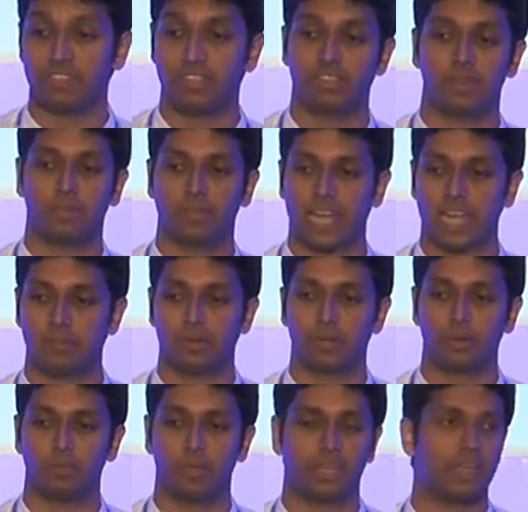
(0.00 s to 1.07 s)
some time
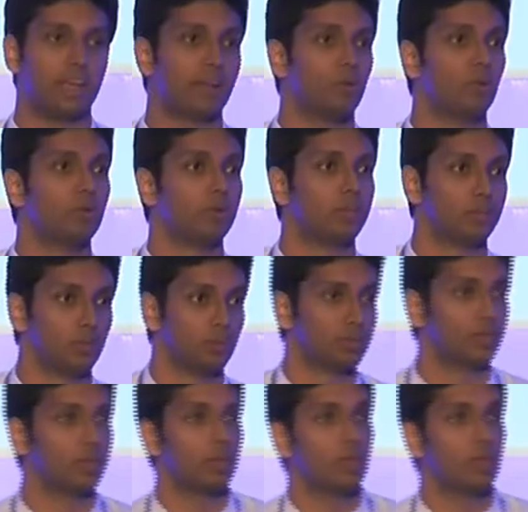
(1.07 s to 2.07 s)
into making our own tools